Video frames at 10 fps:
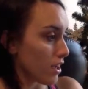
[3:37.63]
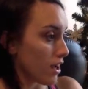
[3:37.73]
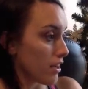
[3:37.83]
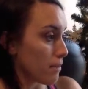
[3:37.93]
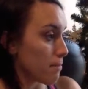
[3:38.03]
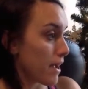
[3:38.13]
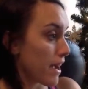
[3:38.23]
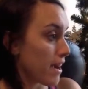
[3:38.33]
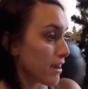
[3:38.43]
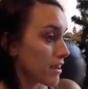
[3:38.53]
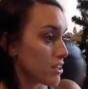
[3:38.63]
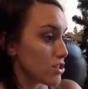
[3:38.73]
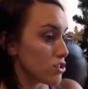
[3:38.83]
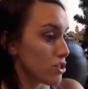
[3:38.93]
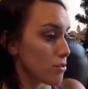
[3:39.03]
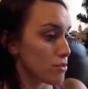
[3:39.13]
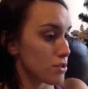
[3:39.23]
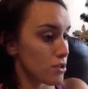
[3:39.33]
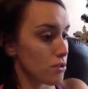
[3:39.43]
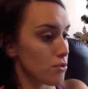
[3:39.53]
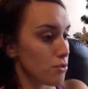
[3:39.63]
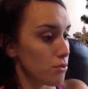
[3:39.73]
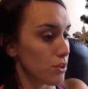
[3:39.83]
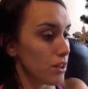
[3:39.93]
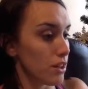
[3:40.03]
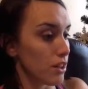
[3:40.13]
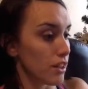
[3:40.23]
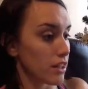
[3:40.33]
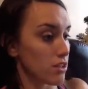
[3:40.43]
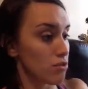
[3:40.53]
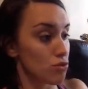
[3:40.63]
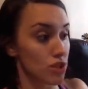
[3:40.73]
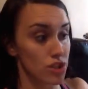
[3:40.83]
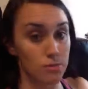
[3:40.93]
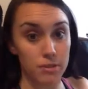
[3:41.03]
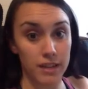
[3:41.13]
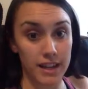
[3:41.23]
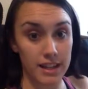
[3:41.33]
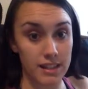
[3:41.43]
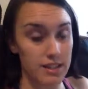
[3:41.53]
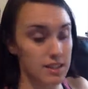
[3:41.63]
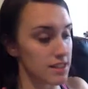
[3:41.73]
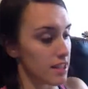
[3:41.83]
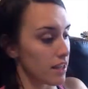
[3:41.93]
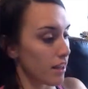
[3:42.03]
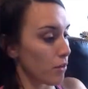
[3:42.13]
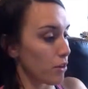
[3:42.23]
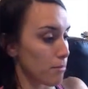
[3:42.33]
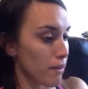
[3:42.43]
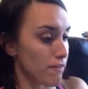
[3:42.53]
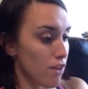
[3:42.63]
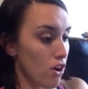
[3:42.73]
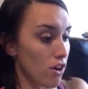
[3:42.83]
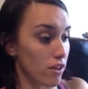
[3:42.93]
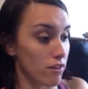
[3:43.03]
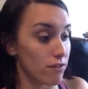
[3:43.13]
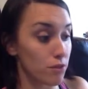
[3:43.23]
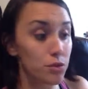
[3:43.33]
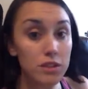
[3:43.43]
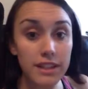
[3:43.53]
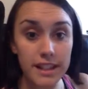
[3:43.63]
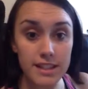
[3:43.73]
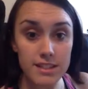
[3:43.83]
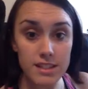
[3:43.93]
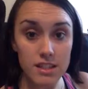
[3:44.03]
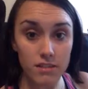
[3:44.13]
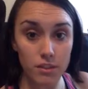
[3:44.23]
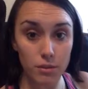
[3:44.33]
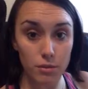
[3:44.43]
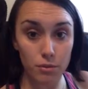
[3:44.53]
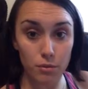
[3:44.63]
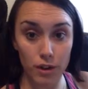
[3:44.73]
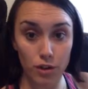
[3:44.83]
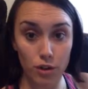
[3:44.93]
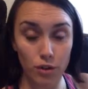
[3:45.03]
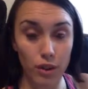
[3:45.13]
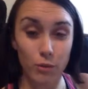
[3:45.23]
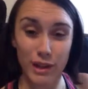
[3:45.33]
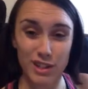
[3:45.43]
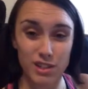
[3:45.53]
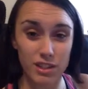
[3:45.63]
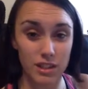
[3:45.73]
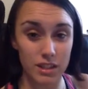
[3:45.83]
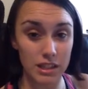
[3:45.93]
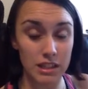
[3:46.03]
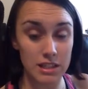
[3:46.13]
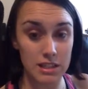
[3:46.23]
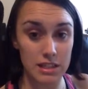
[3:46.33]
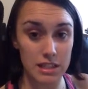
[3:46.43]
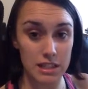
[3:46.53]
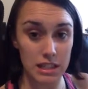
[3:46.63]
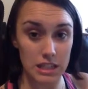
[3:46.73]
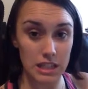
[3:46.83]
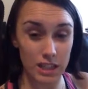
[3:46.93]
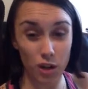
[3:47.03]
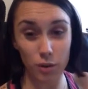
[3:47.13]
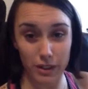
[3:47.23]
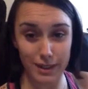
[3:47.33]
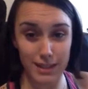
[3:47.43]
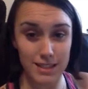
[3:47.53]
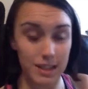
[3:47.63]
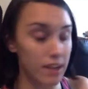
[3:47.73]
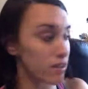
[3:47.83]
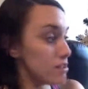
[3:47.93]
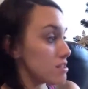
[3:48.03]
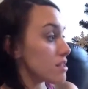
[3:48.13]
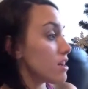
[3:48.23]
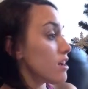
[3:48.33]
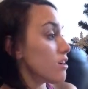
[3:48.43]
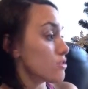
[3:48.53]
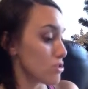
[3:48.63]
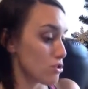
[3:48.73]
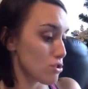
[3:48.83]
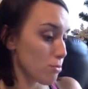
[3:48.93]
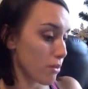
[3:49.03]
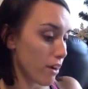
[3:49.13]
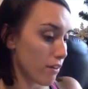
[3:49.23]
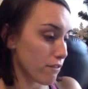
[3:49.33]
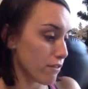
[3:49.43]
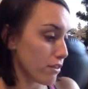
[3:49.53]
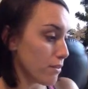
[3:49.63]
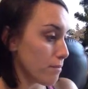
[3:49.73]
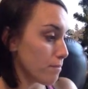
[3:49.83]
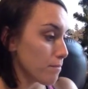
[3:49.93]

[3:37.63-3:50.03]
on the back, it shows you, like, the nutrition plans and, like, where you might fall. The food list, if you want to know, like, what actually is can go in like the containers, just super helpful.